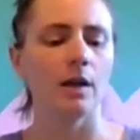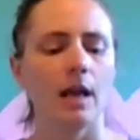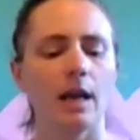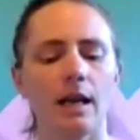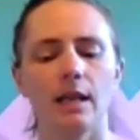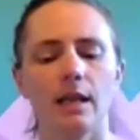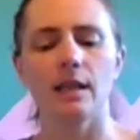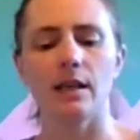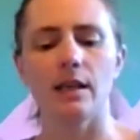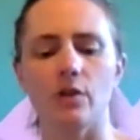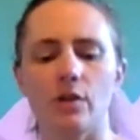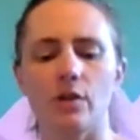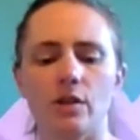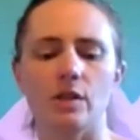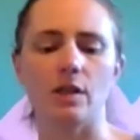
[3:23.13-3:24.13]
Anything
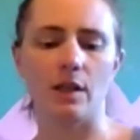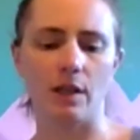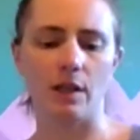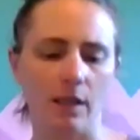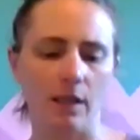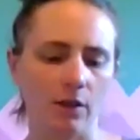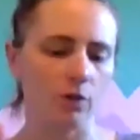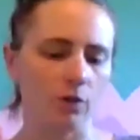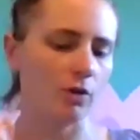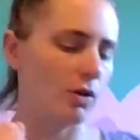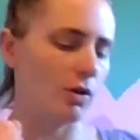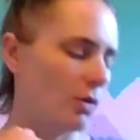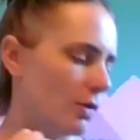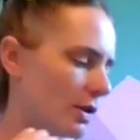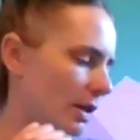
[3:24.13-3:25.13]
just to
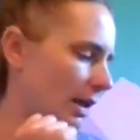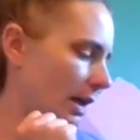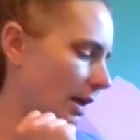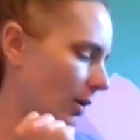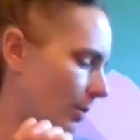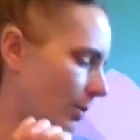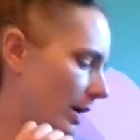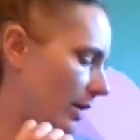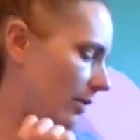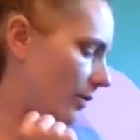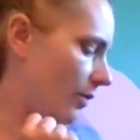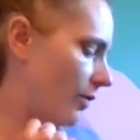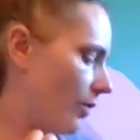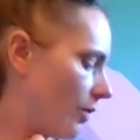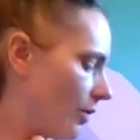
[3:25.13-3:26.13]
introduce a little bit
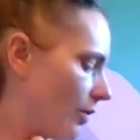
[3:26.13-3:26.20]
of